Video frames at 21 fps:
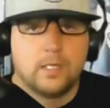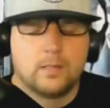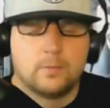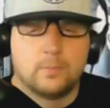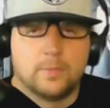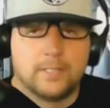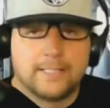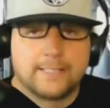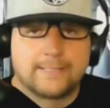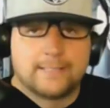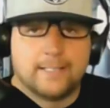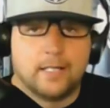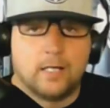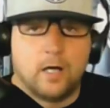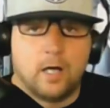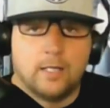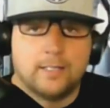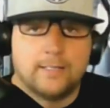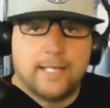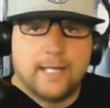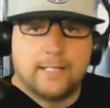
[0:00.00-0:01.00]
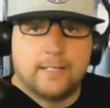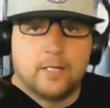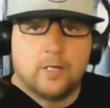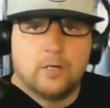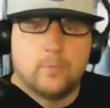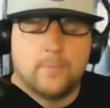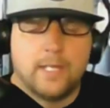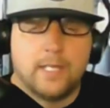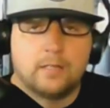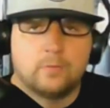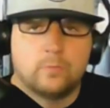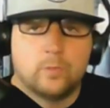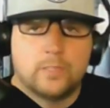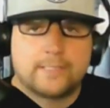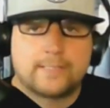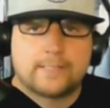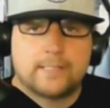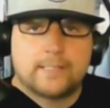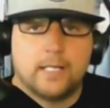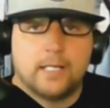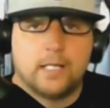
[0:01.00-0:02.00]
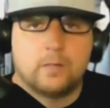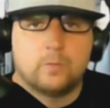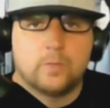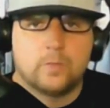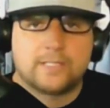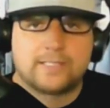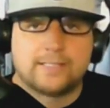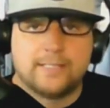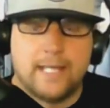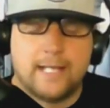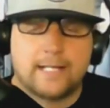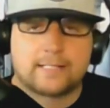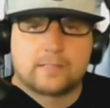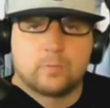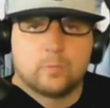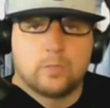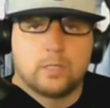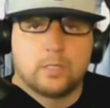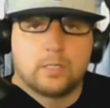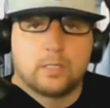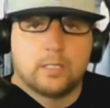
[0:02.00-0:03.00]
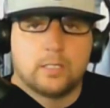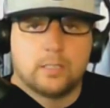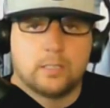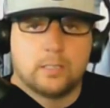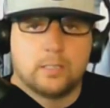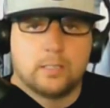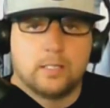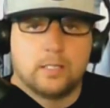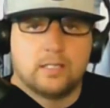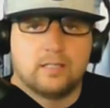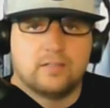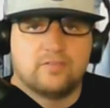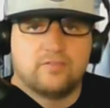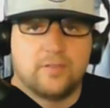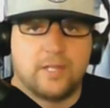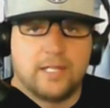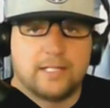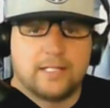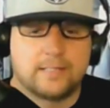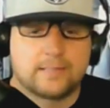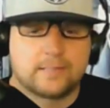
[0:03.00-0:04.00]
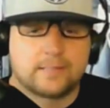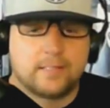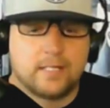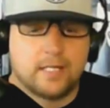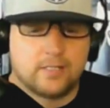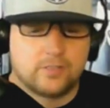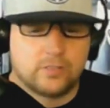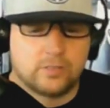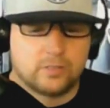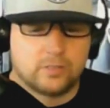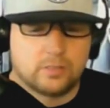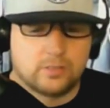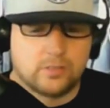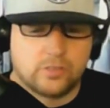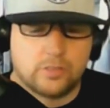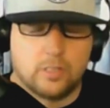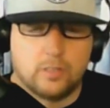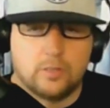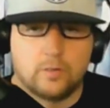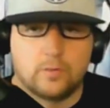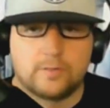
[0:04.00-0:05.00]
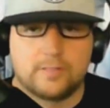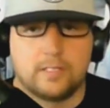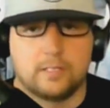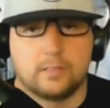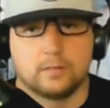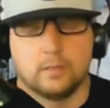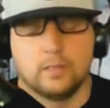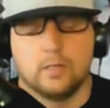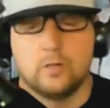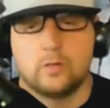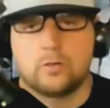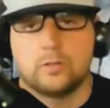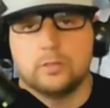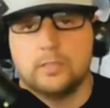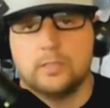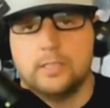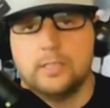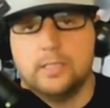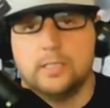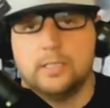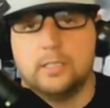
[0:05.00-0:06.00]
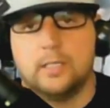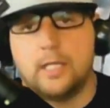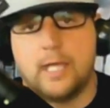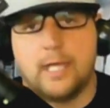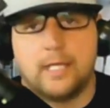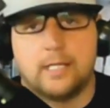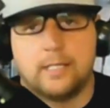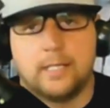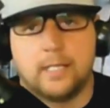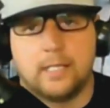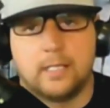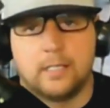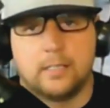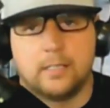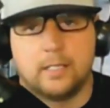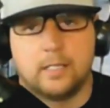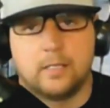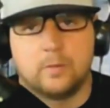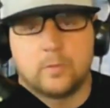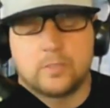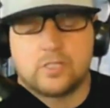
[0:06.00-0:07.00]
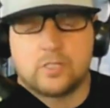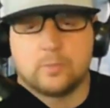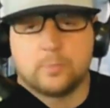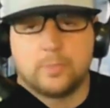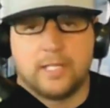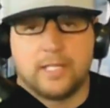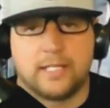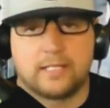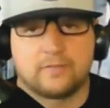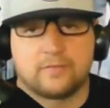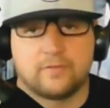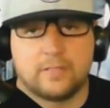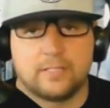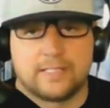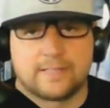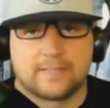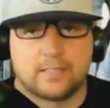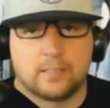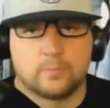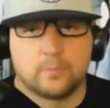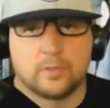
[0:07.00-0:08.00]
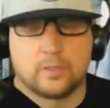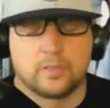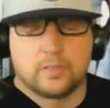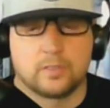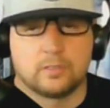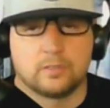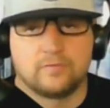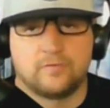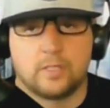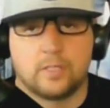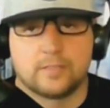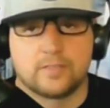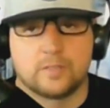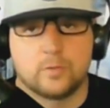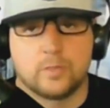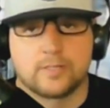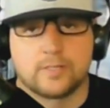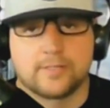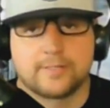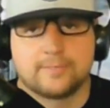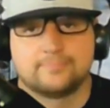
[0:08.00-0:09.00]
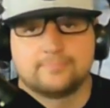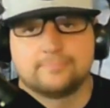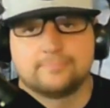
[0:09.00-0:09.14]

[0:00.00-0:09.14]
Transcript: But on that note, man, what's next? Where can fans catch you shows either locally, and then what's your plans for any summer or fall tours?